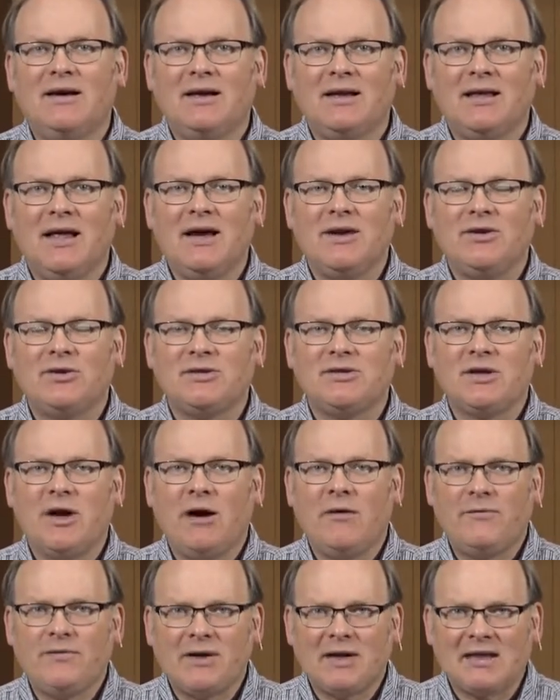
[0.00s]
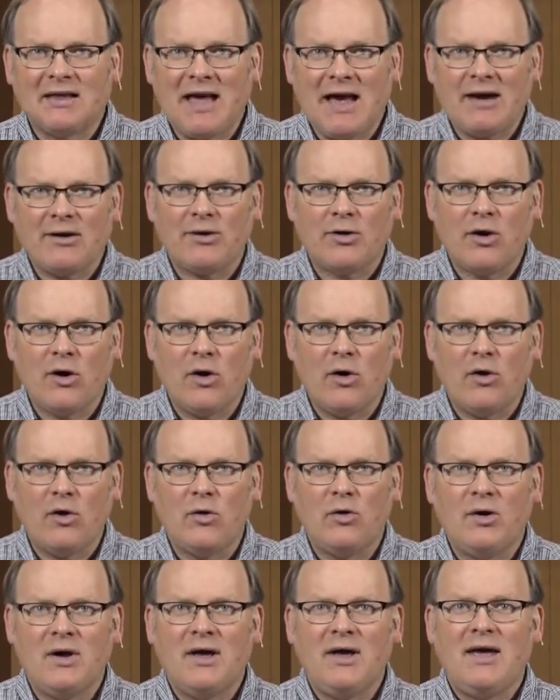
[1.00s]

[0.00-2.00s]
Let yourself to let go